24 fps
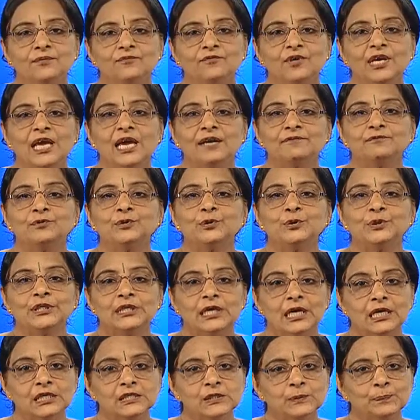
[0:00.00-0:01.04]
we have to
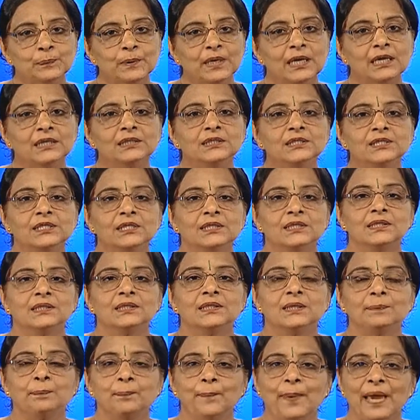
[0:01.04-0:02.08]
transplant
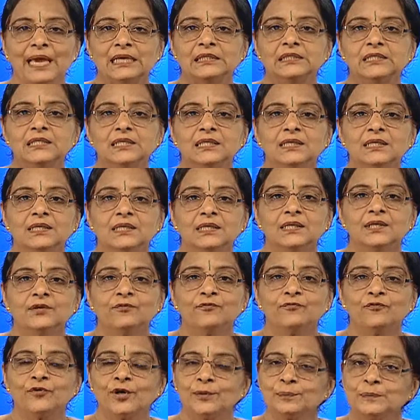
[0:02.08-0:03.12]
the paddy
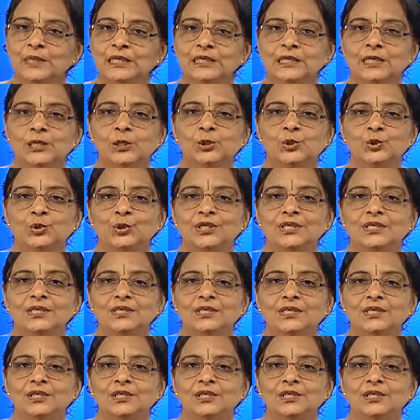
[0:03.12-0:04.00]
from the nursery